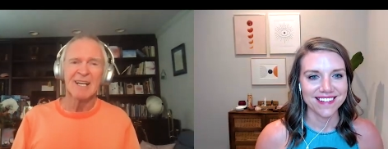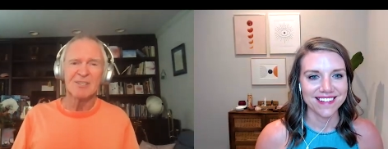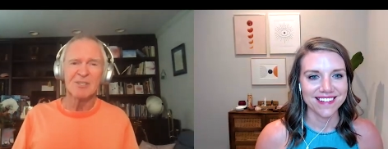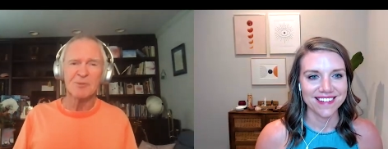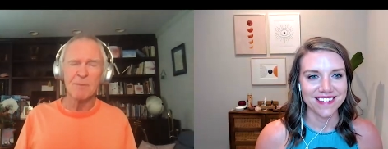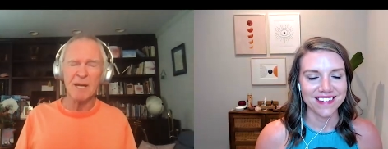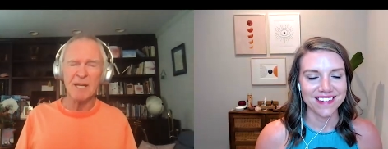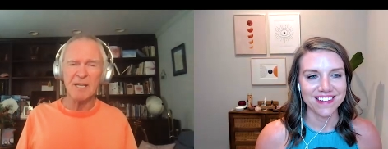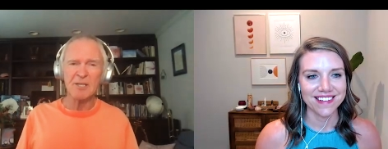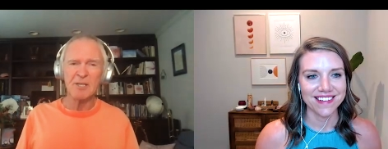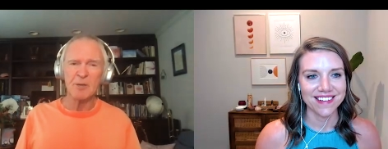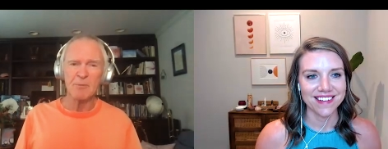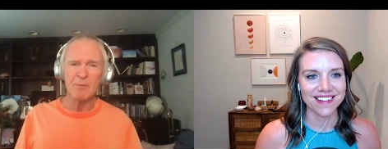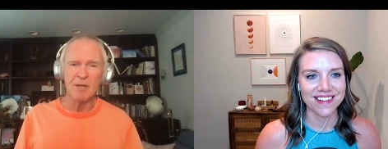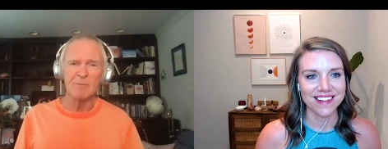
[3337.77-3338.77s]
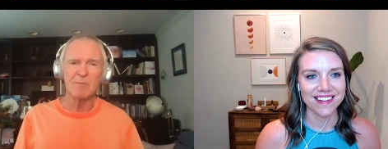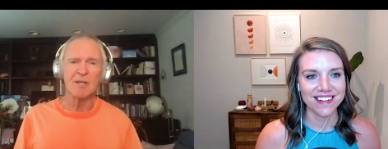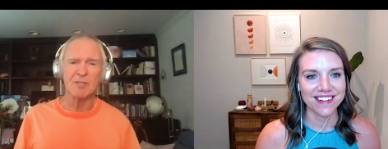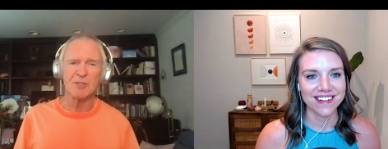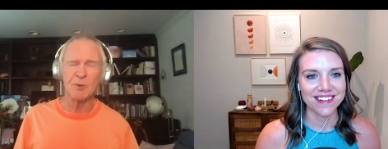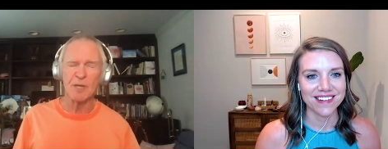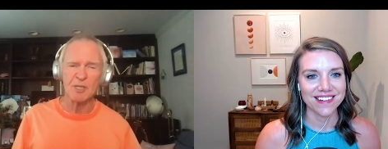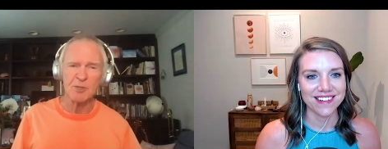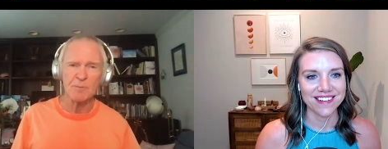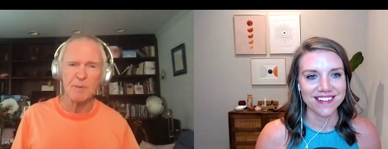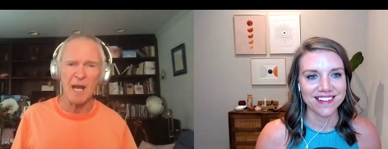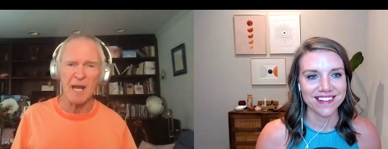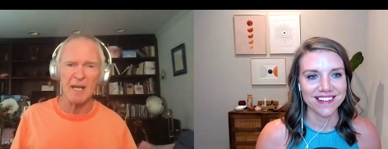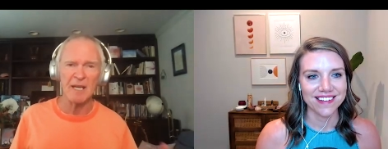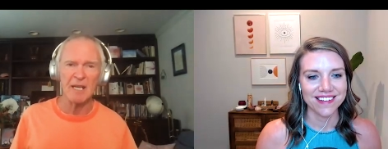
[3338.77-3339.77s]
Speaker 1: Just make a commitment to
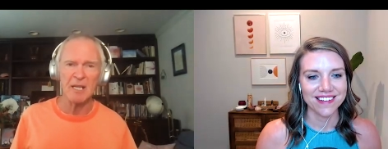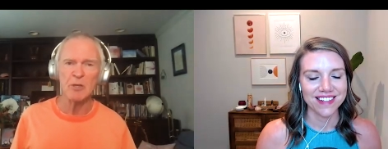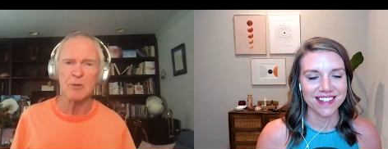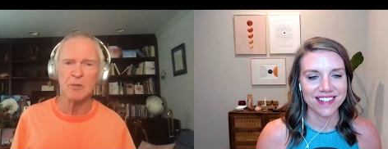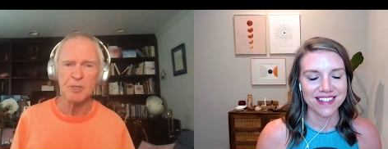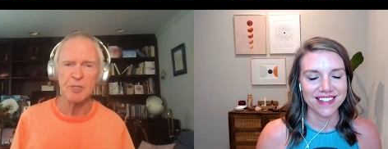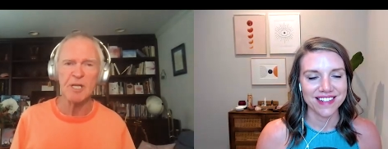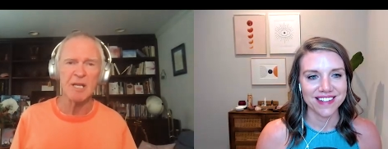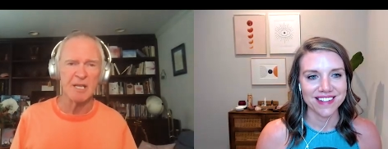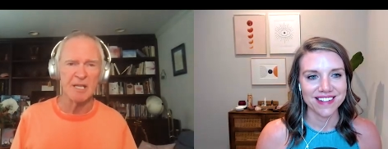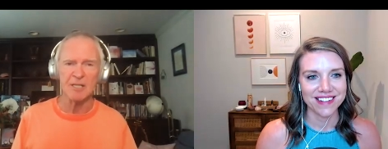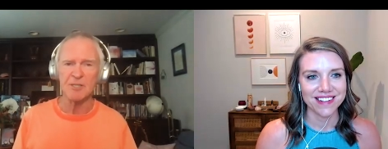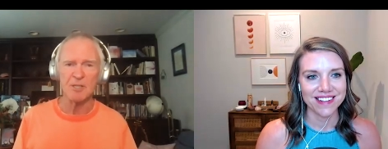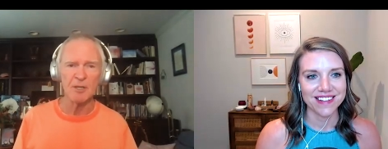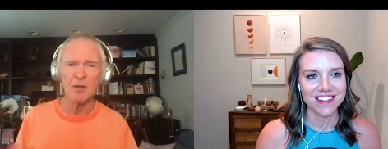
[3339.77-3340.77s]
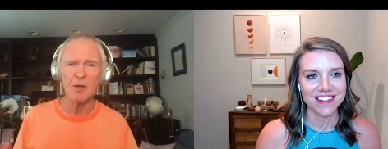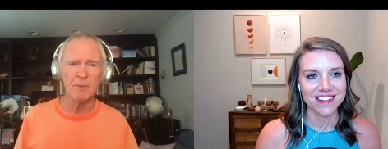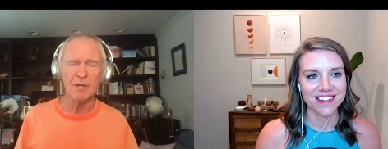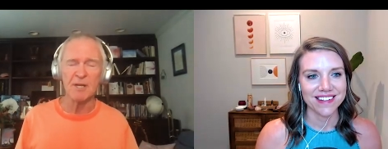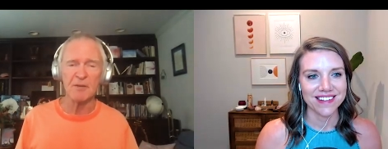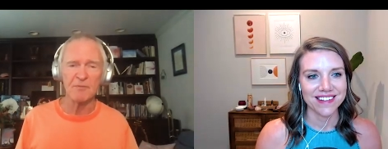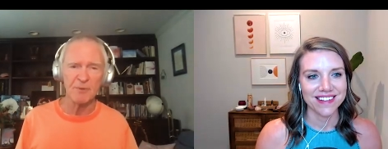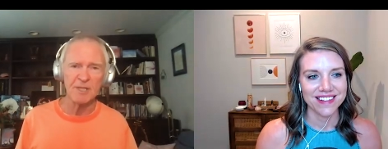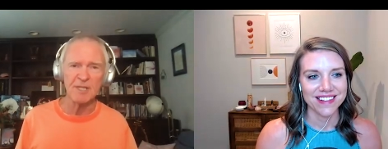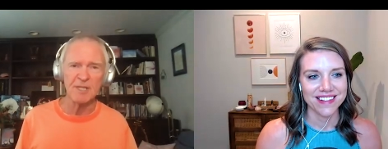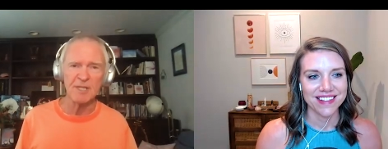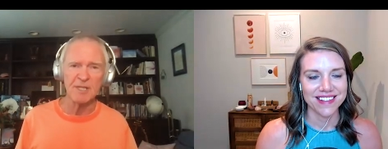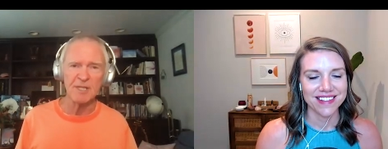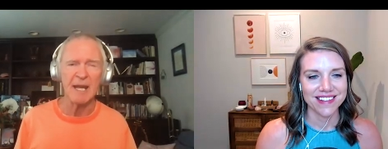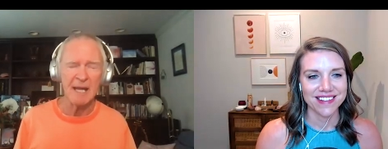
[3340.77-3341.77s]
expanding your genius a little bit every
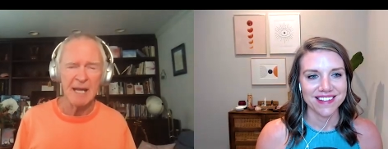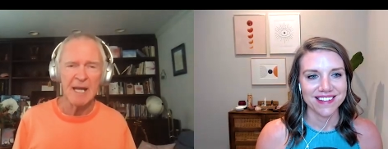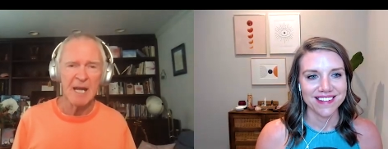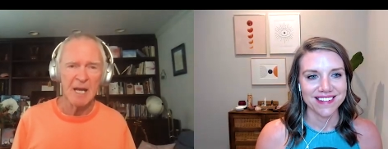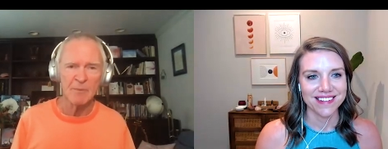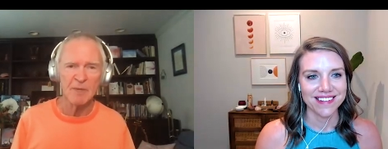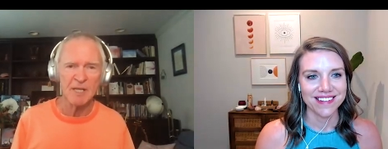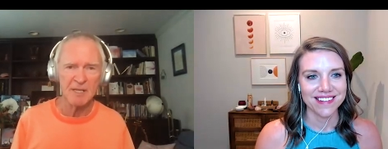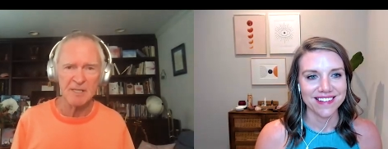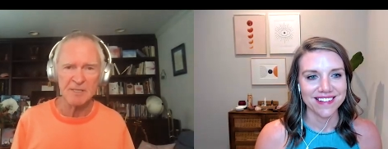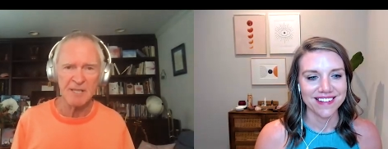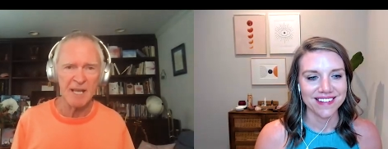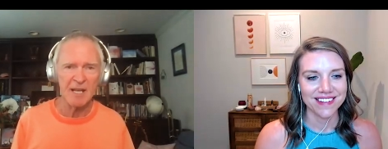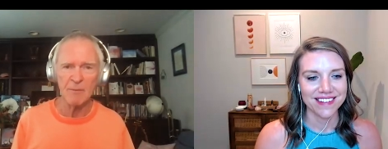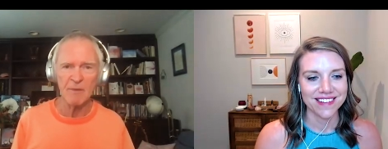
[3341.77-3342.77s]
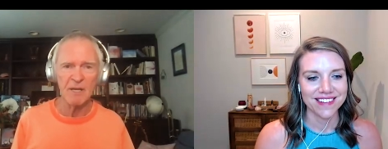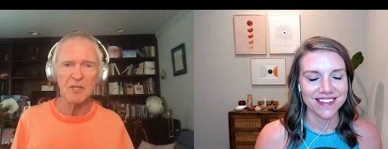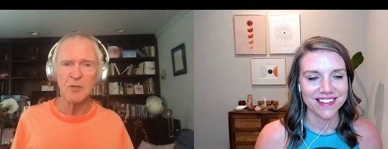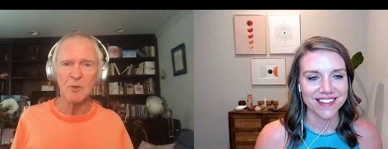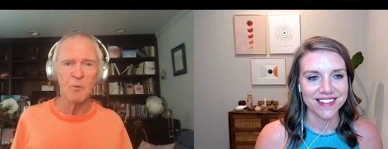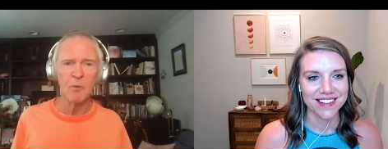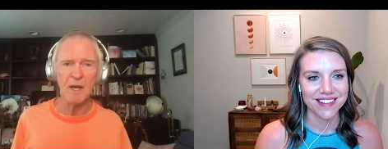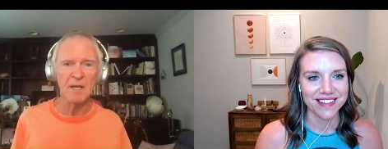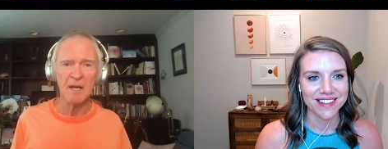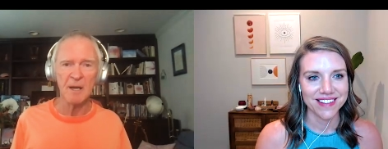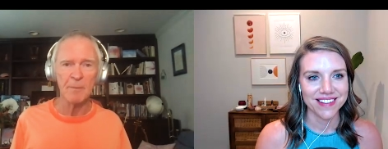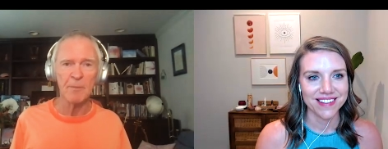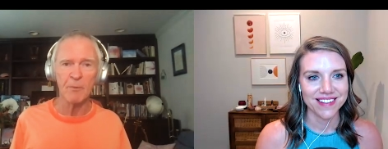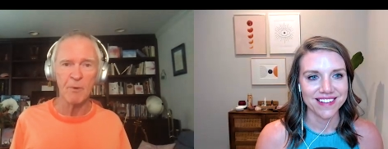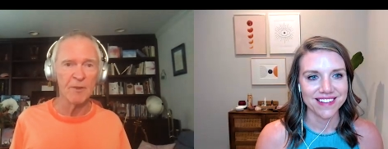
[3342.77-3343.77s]
day because that'll make you wake
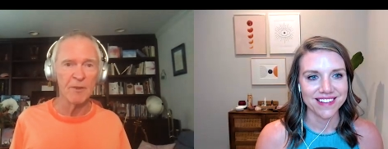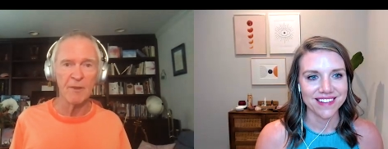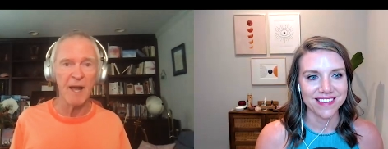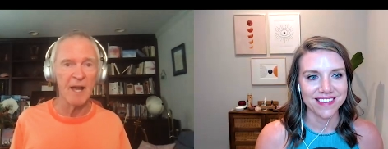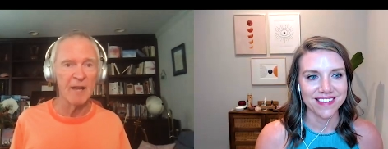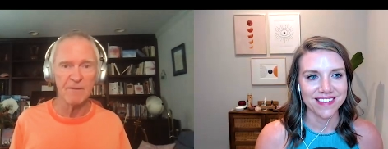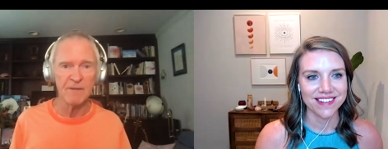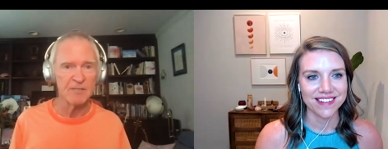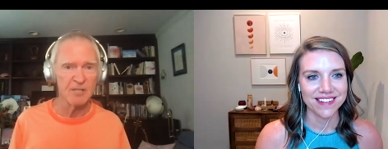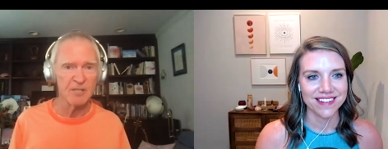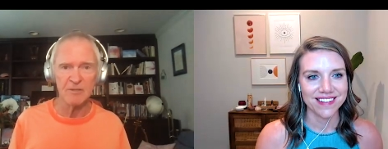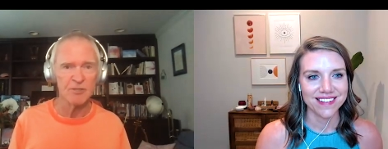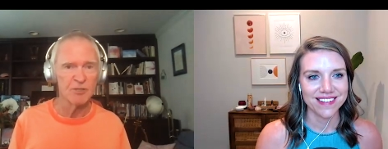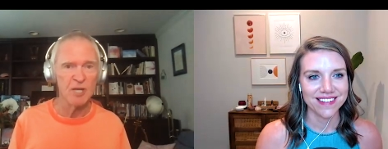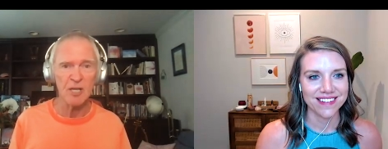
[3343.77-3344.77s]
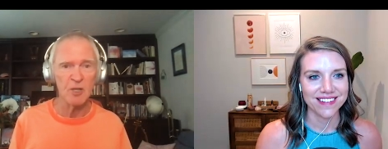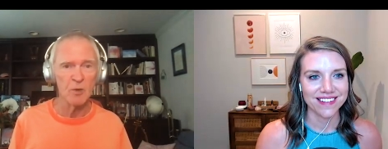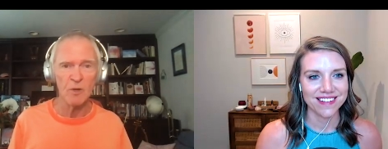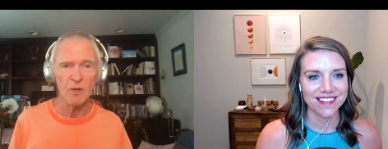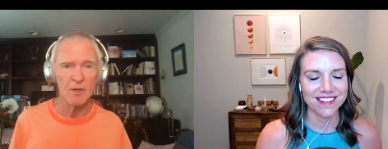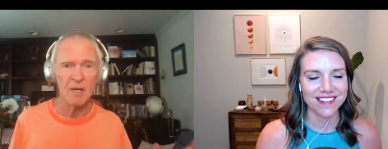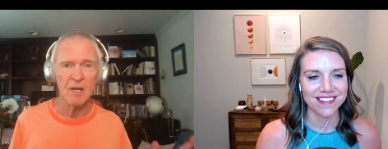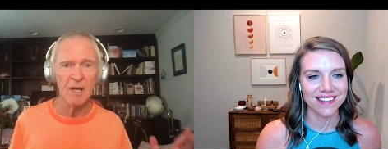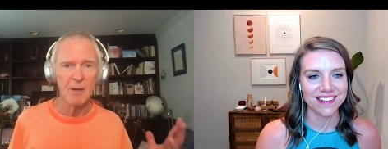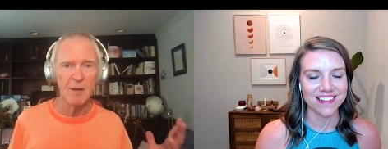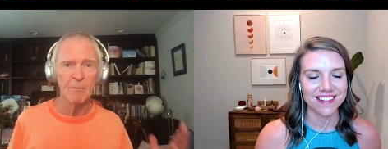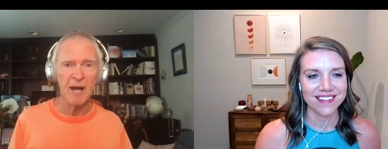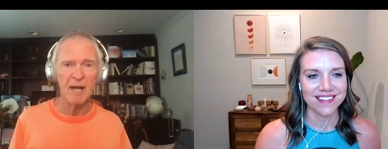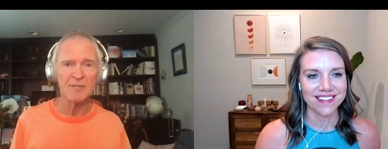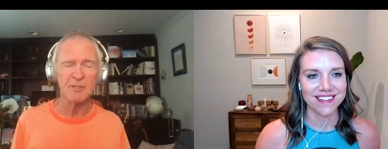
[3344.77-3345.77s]
up with life as a genuine
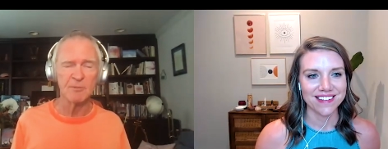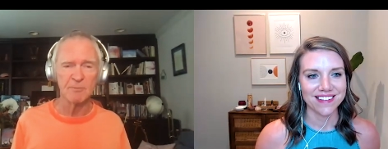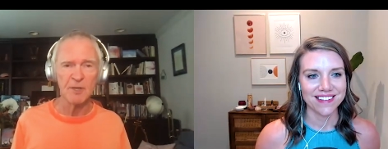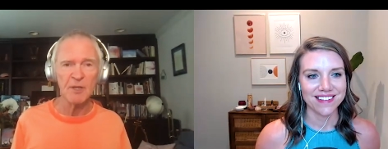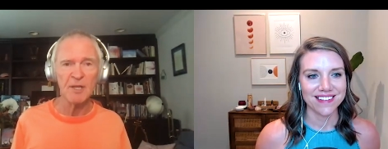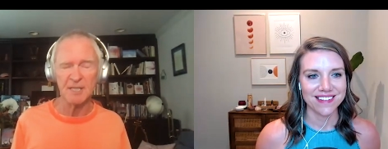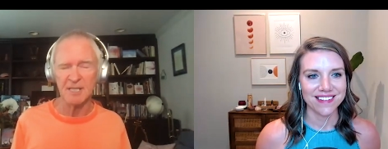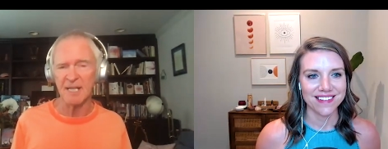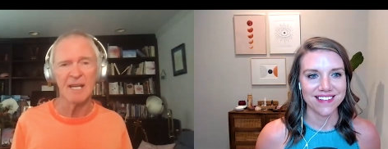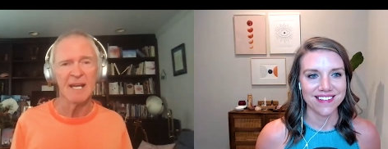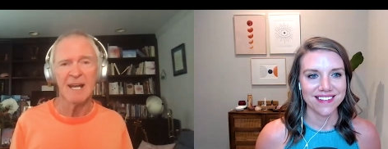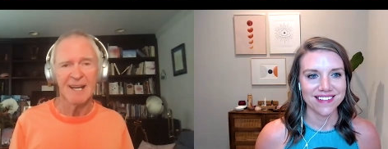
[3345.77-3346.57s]
possibility